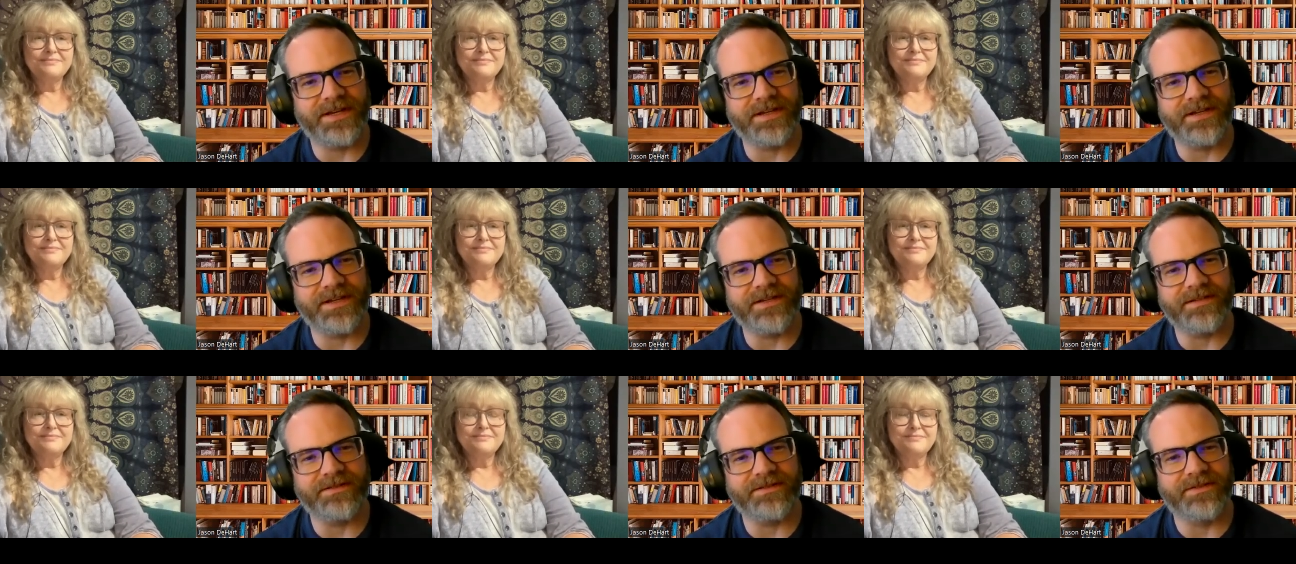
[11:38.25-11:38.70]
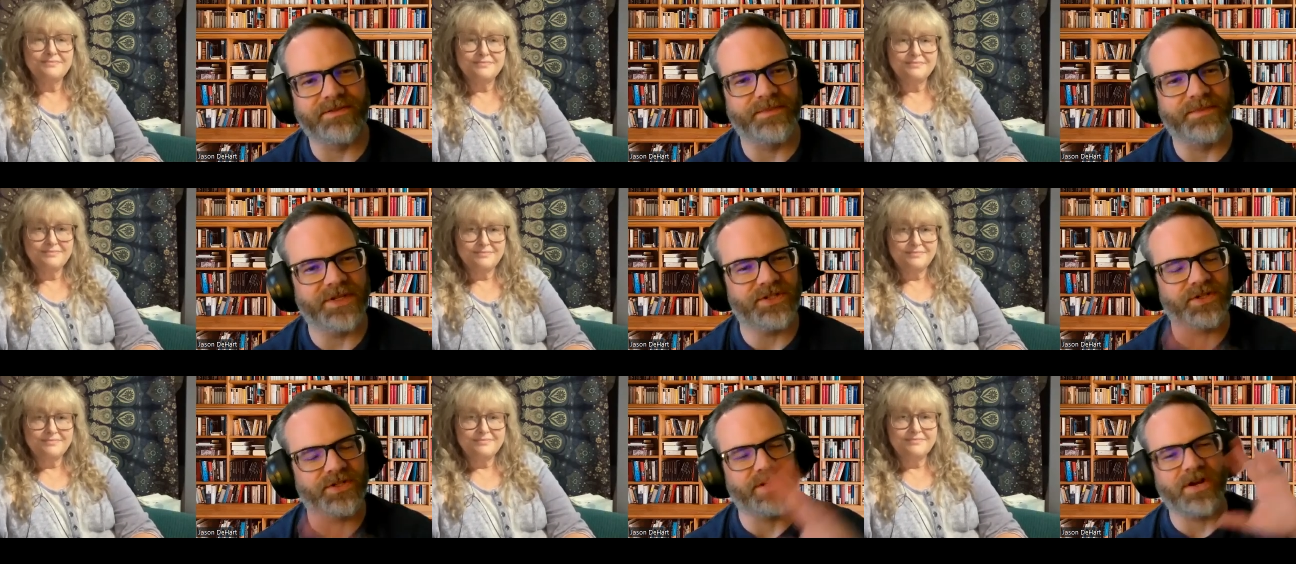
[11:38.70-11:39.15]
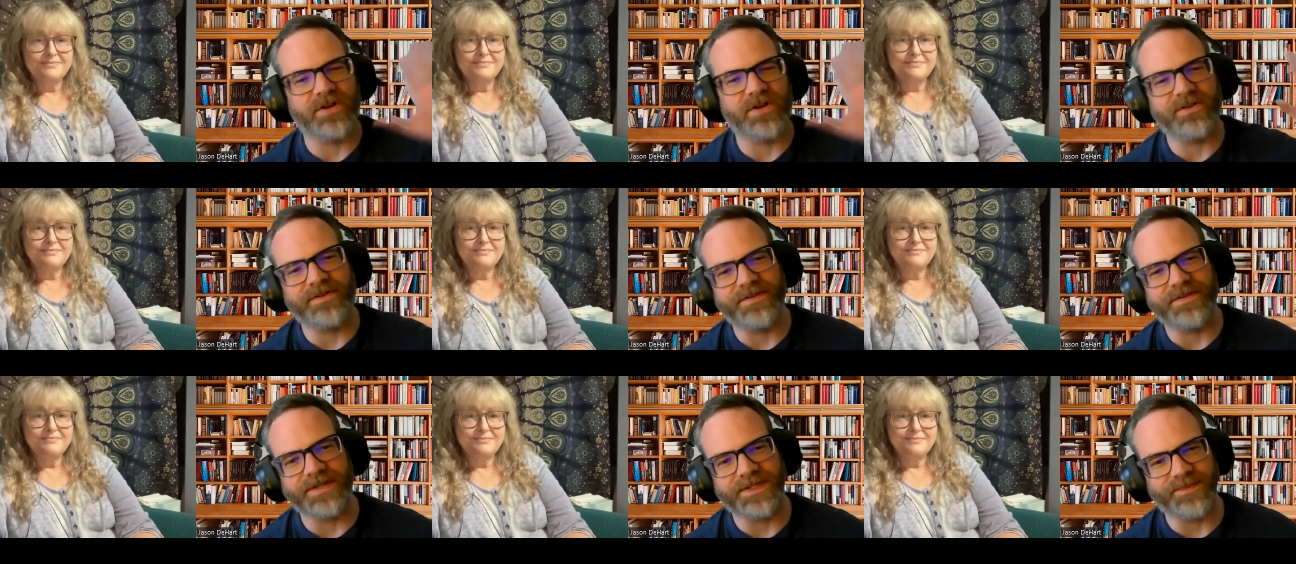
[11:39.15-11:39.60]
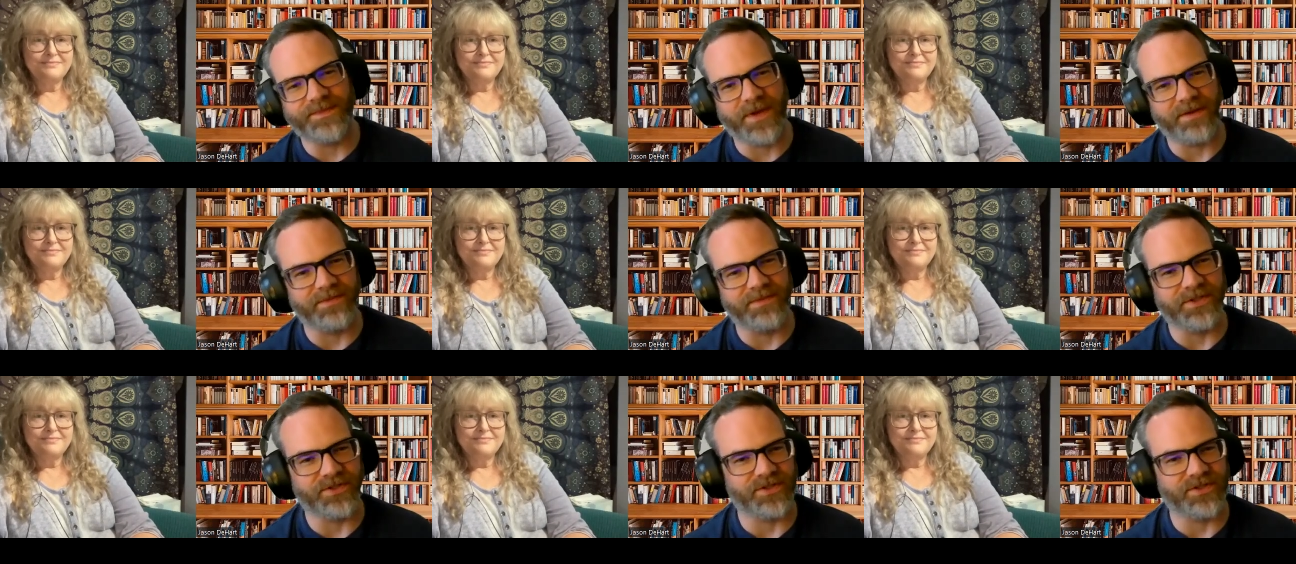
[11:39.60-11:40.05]
Speaker 1: Uh, you mentioned all of these
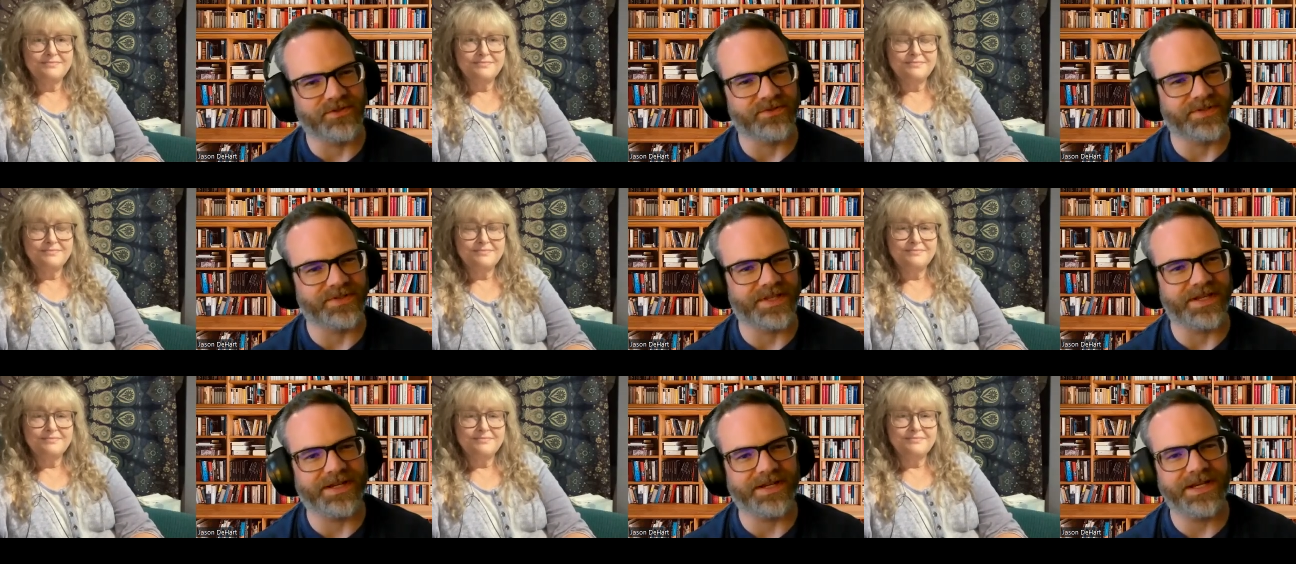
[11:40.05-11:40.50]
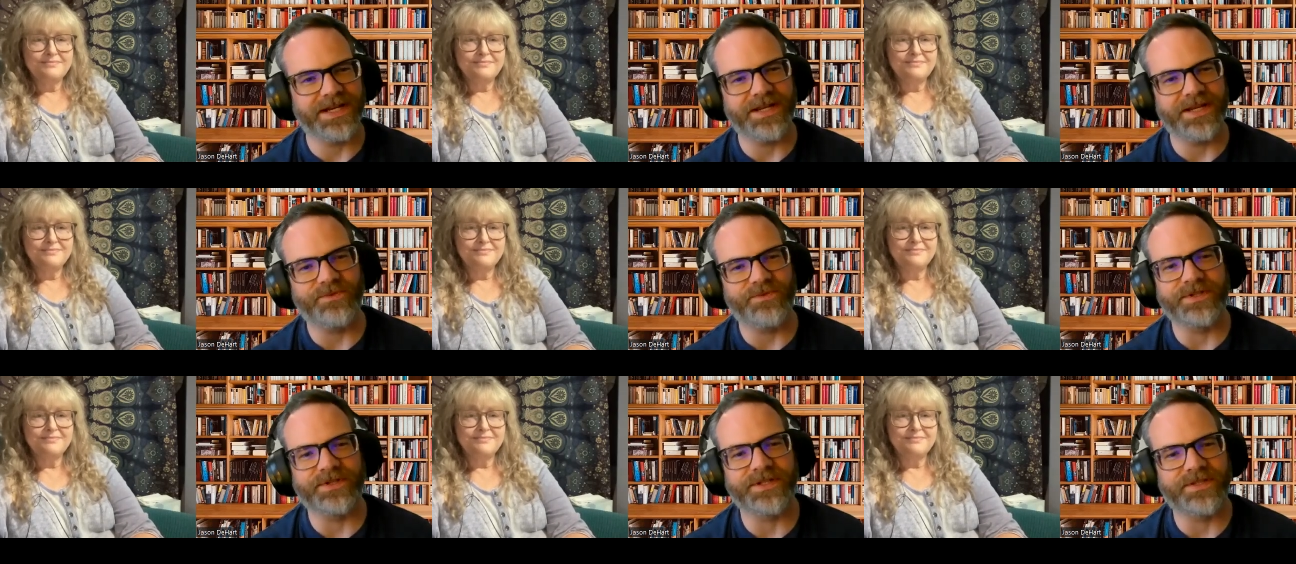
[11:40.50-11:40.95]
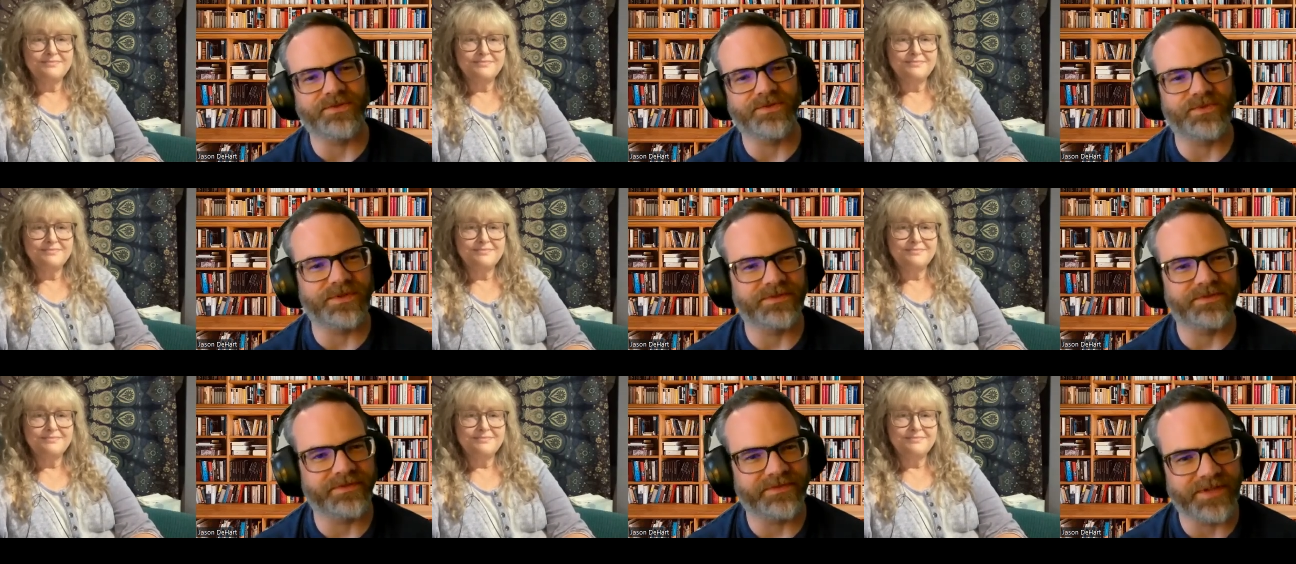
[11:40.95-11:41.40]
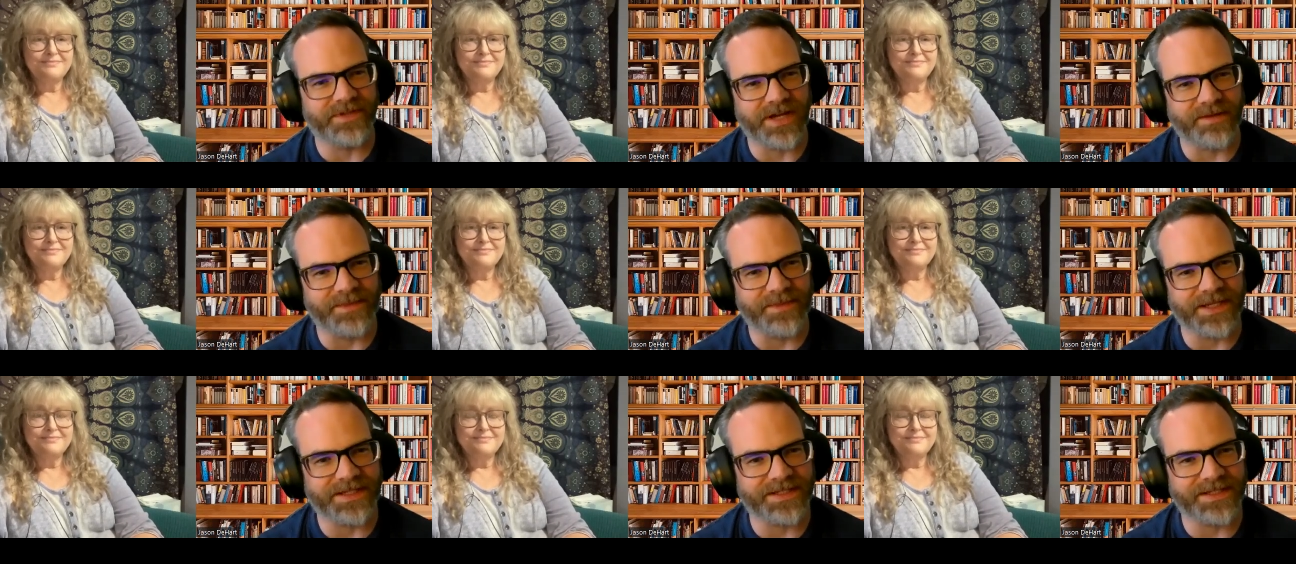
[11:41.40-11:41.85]
publishers that anyone in the world of
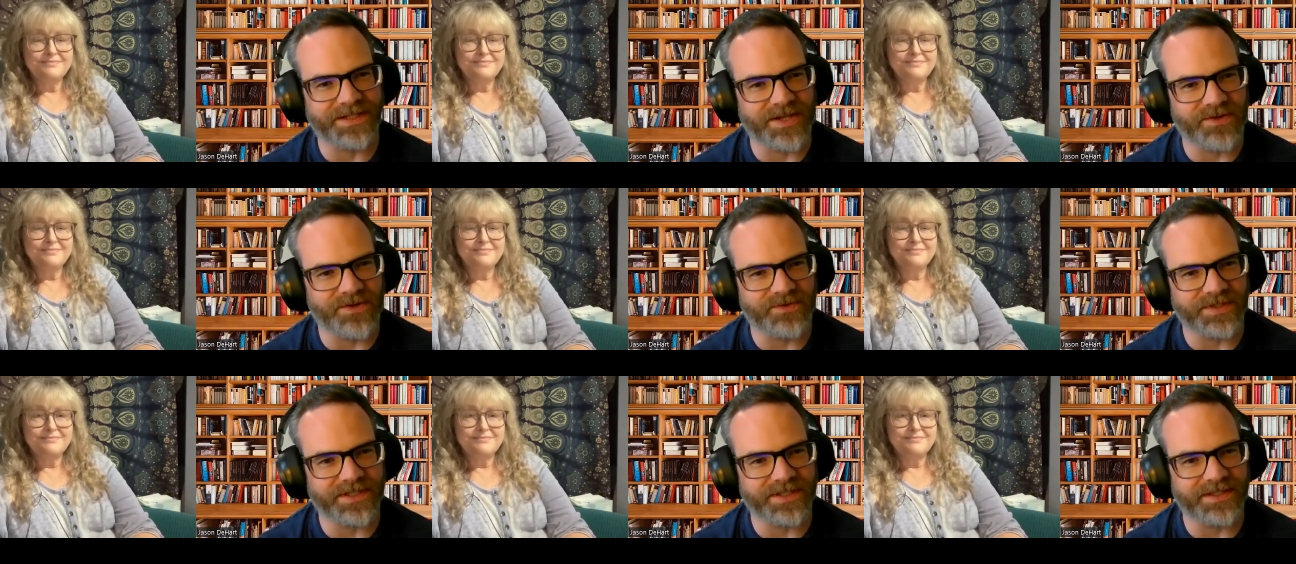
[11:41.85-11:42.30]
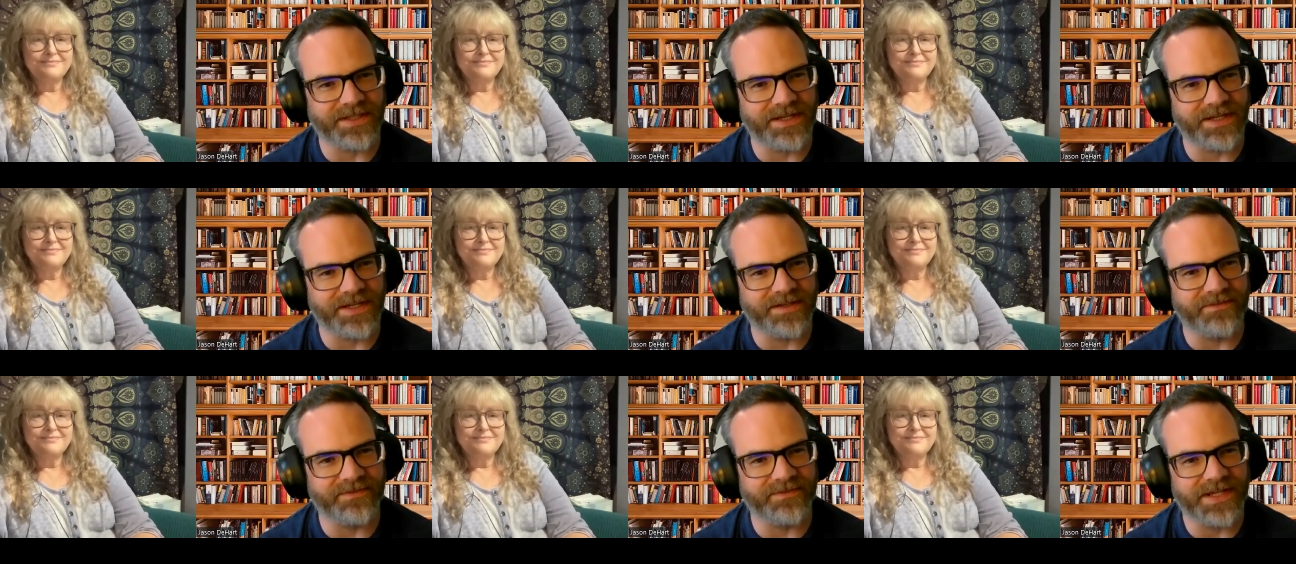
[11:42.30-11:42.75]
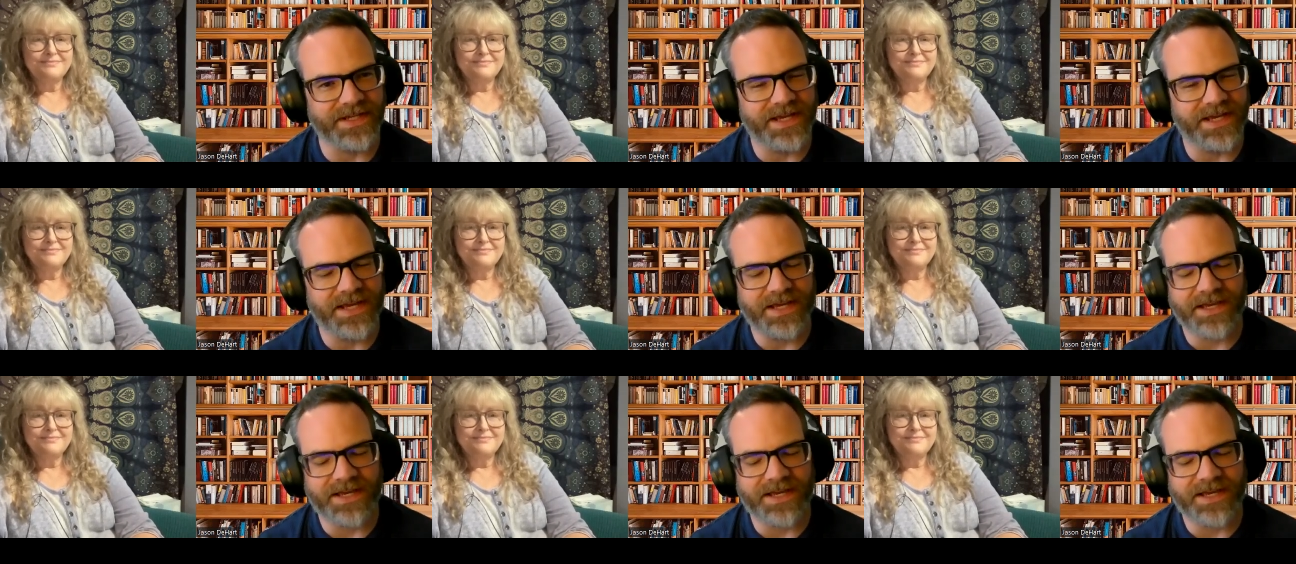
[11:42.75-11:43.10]
comics knows and loves.